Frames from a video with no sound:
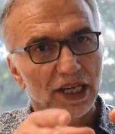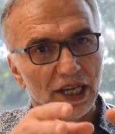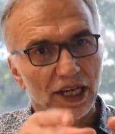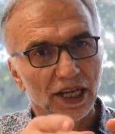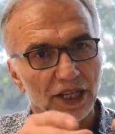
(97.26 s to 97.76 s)

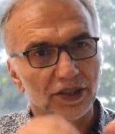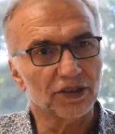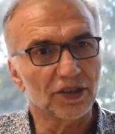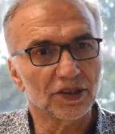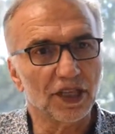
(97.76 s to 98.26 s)
and
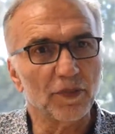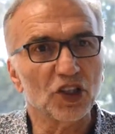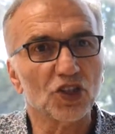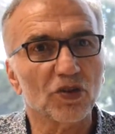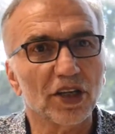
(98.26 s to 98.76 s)

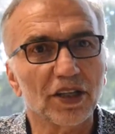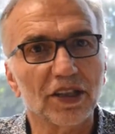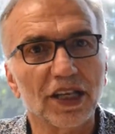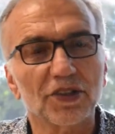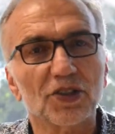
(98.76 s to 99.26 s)
demonstrated
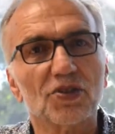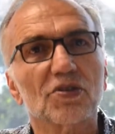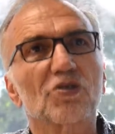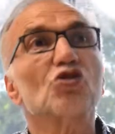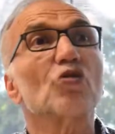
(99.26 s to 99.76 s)
that this
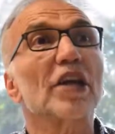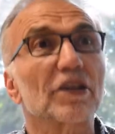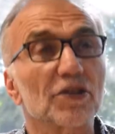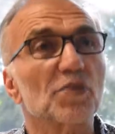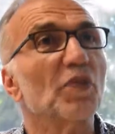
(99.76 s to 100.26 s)

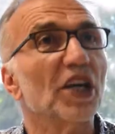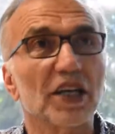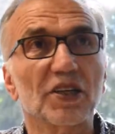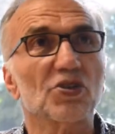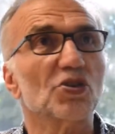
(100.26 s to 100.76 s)

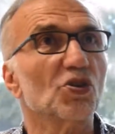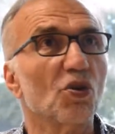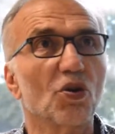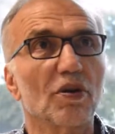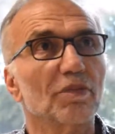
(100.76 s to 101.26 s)
strengths-based
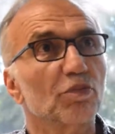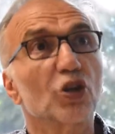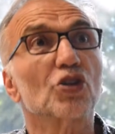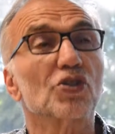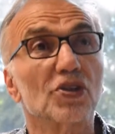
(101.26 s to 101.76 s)
or
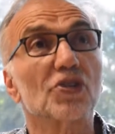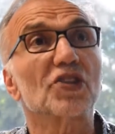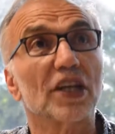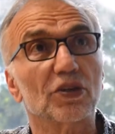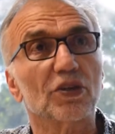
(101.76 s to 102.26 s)

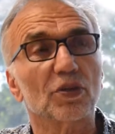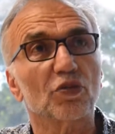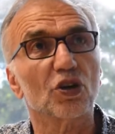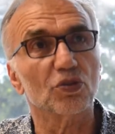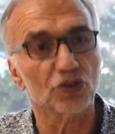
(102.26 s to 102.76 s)
person-centered
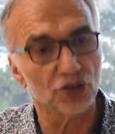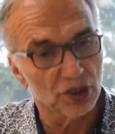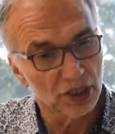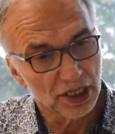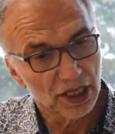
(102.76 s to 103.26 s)
approach
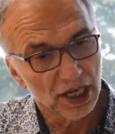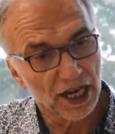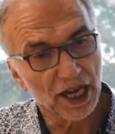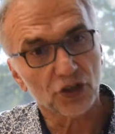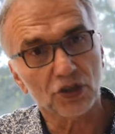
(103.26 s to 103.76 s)

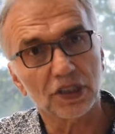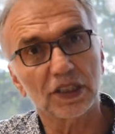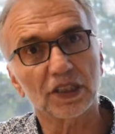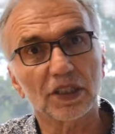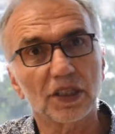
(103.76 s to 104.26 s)

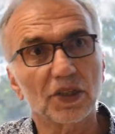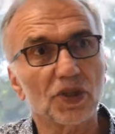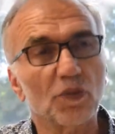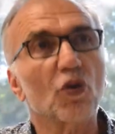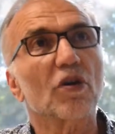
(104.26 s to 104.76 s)
actually is a
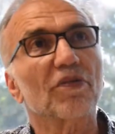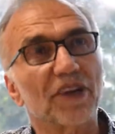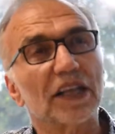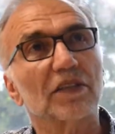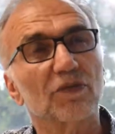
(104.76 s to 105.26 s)
more
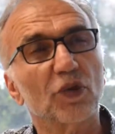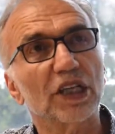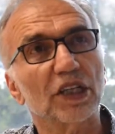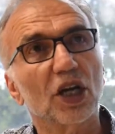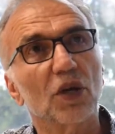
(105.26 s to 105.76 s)
effective way to
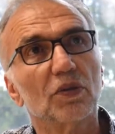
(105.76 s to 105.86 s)
go.